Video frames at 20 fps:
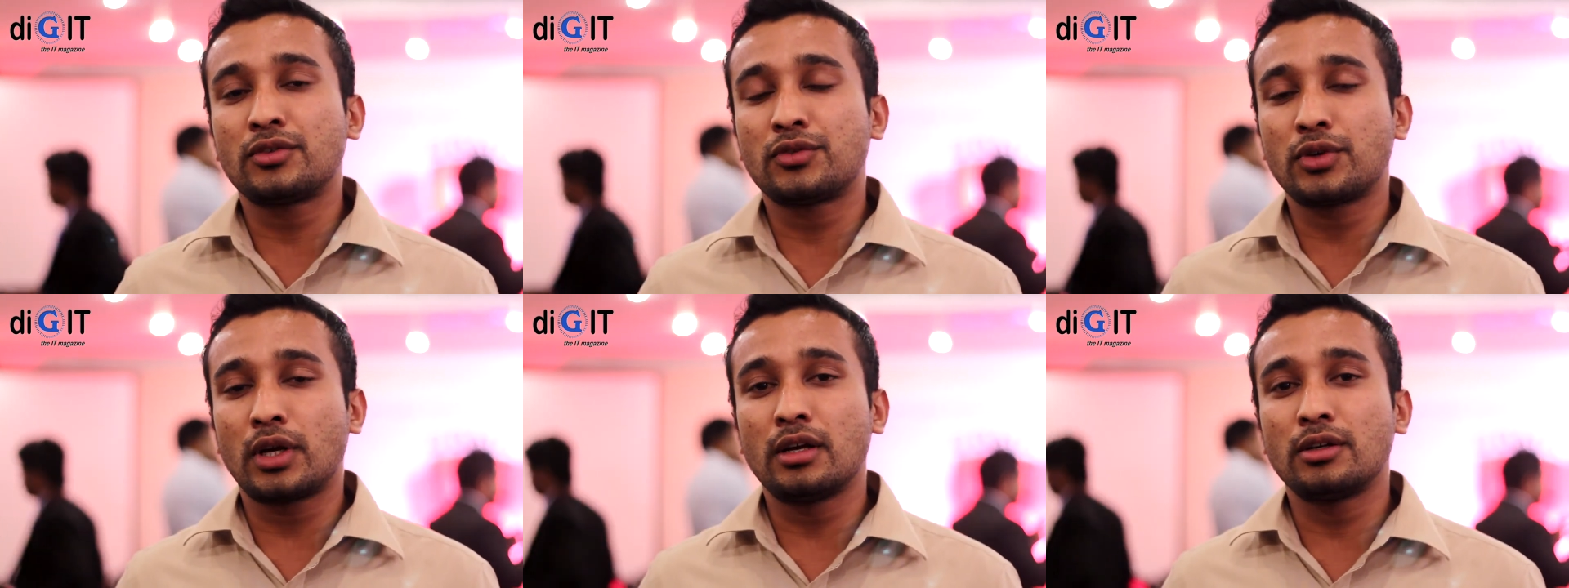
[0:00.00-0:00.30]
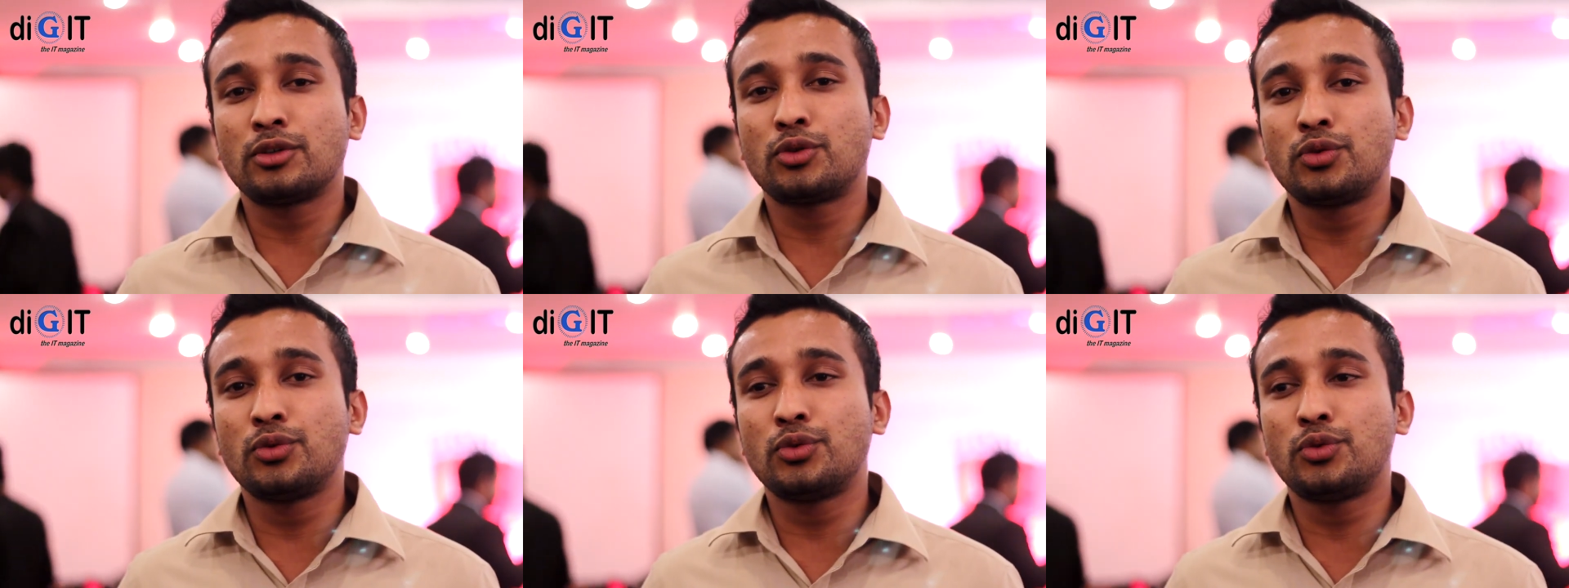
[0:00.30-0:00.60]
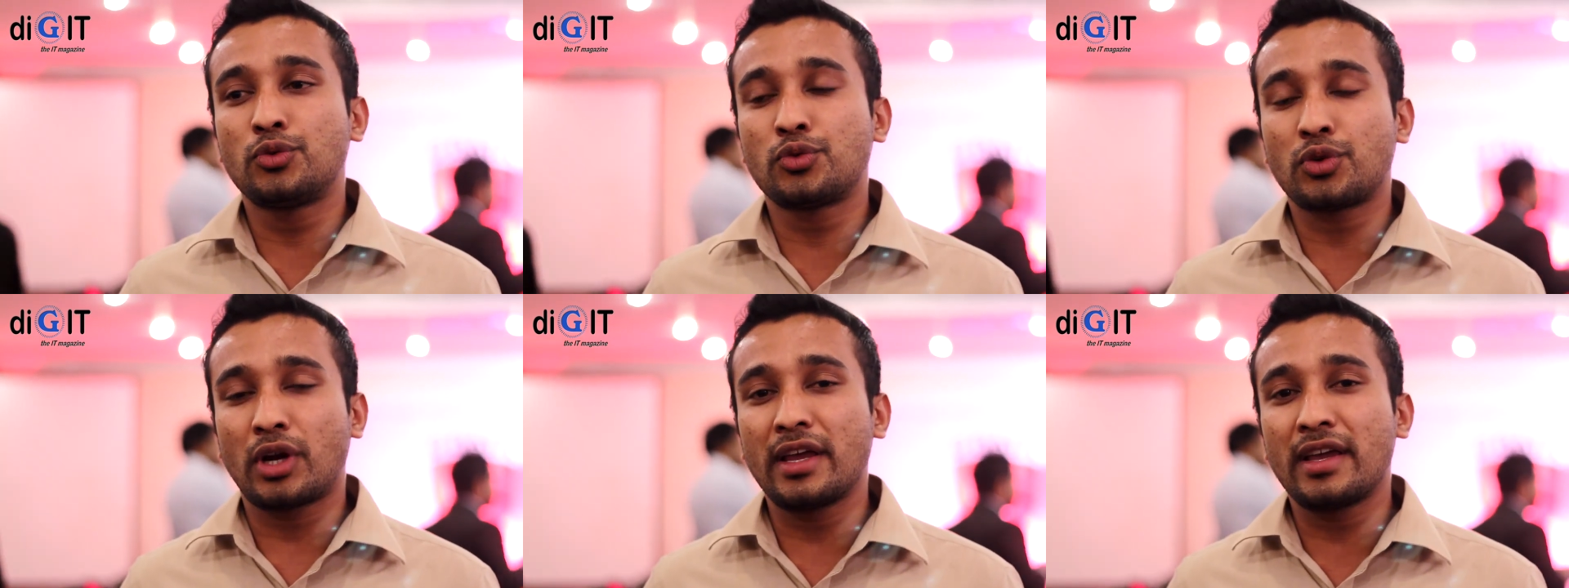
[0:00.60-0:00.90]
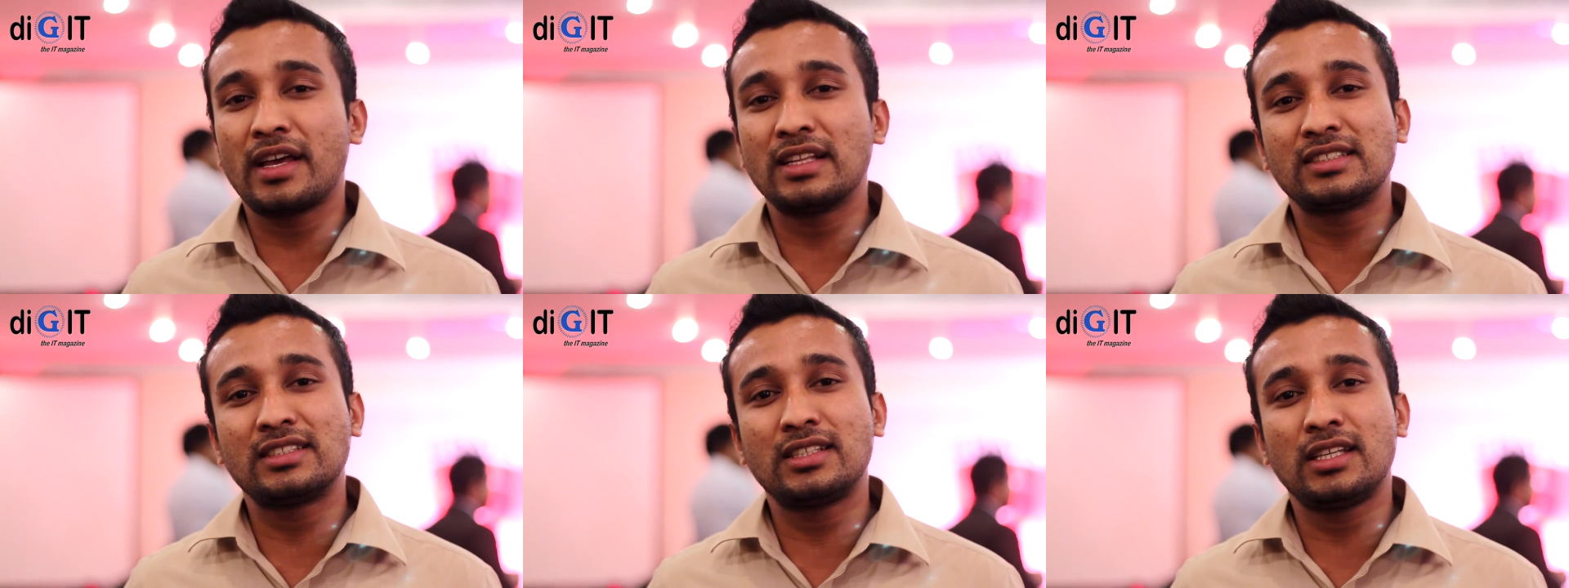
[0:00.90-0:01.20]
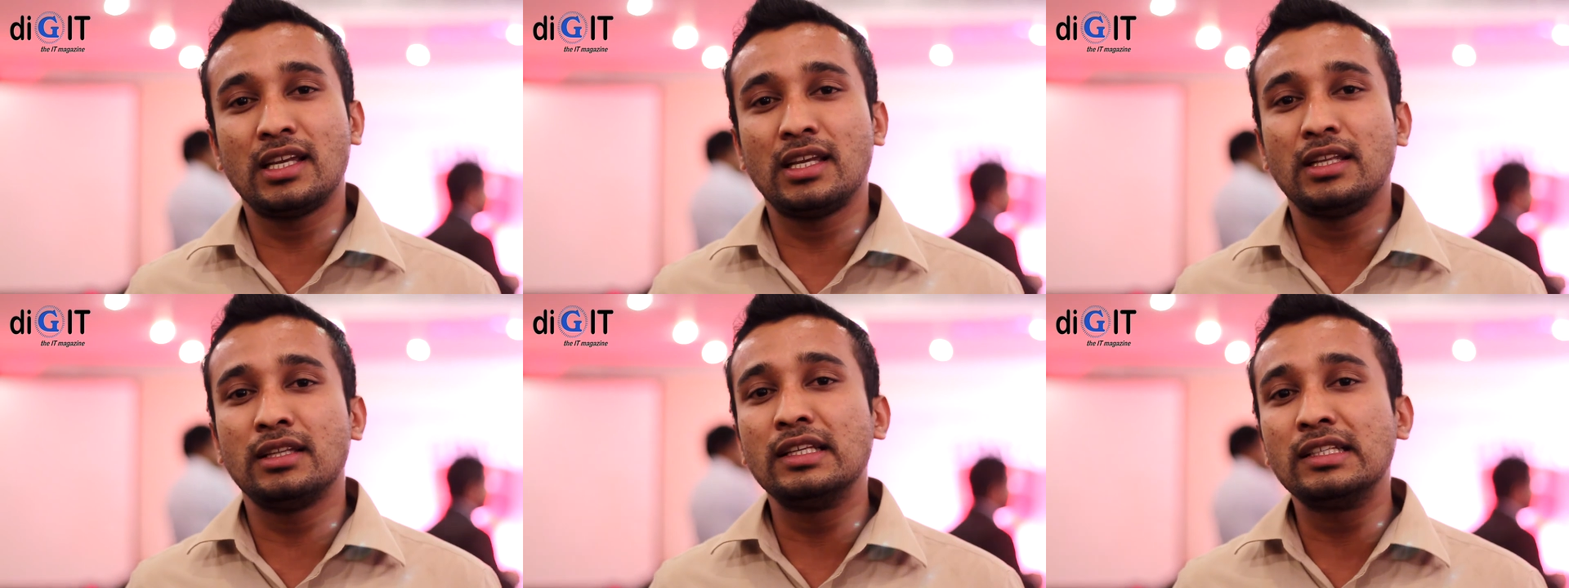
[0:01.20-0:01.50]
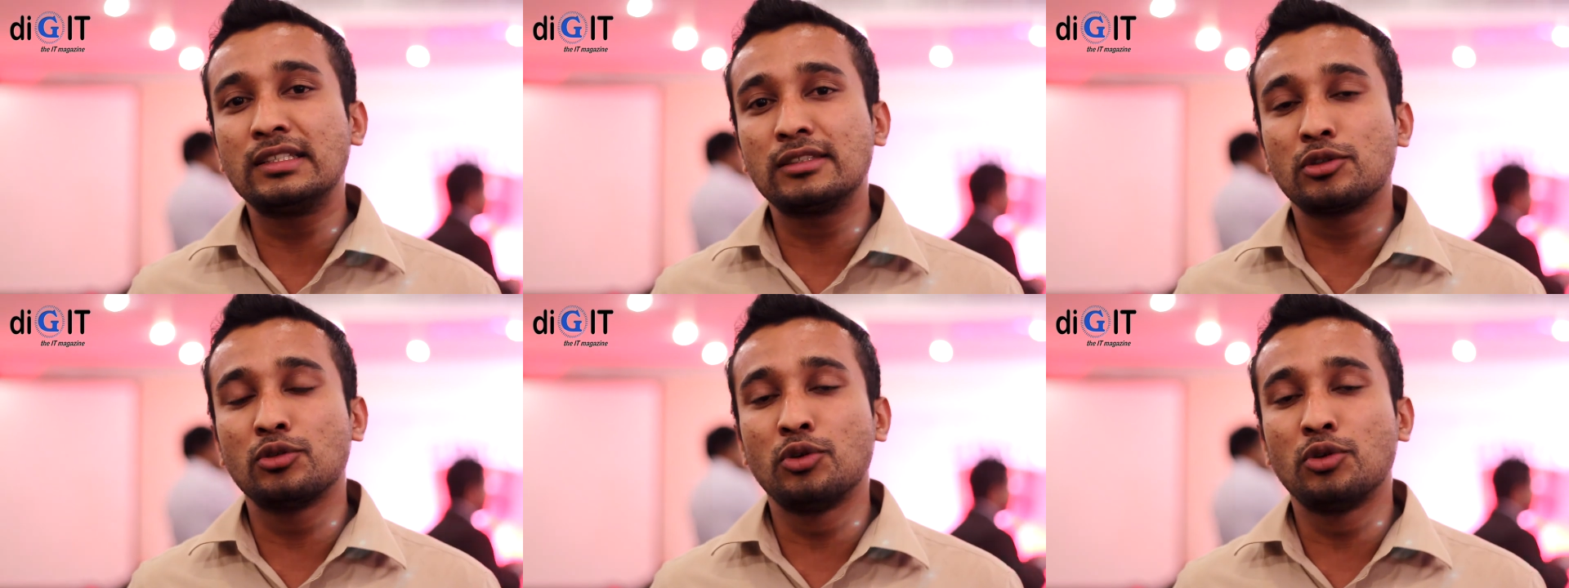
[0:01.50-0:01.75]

try try and see this